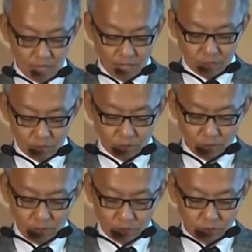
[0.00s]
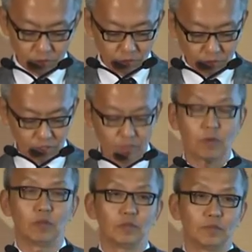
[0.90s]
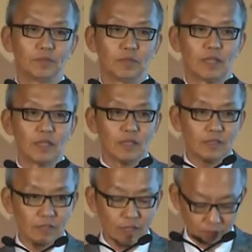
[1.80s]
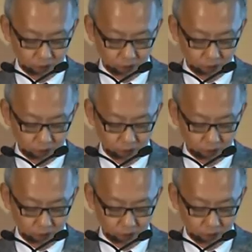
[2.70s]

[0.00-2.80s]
I look forward to your support. Thank